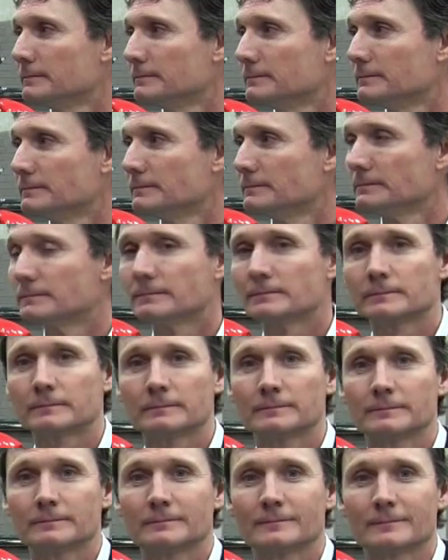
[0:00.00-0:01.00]

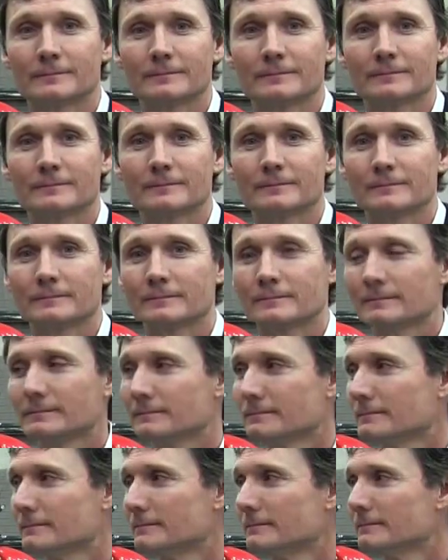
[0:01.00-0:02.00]

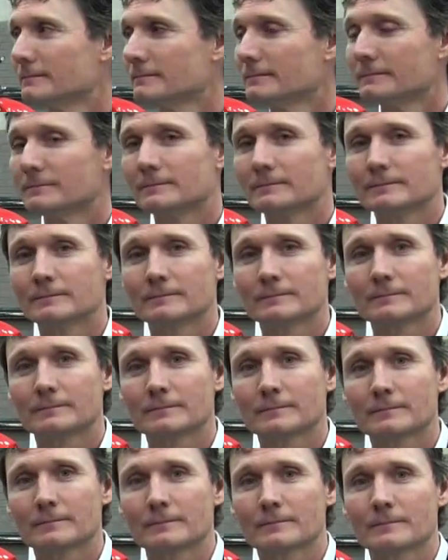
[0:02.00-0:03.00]

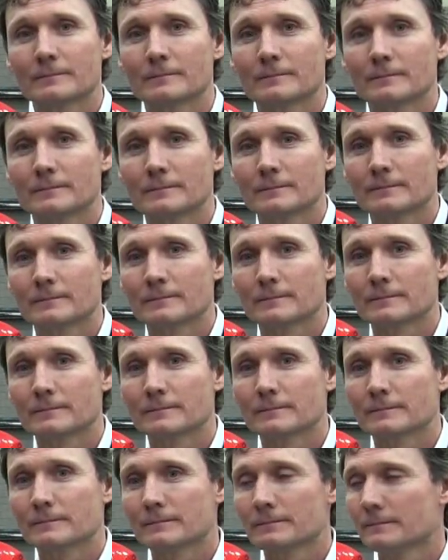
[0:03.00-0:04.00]
The person shown says nothing.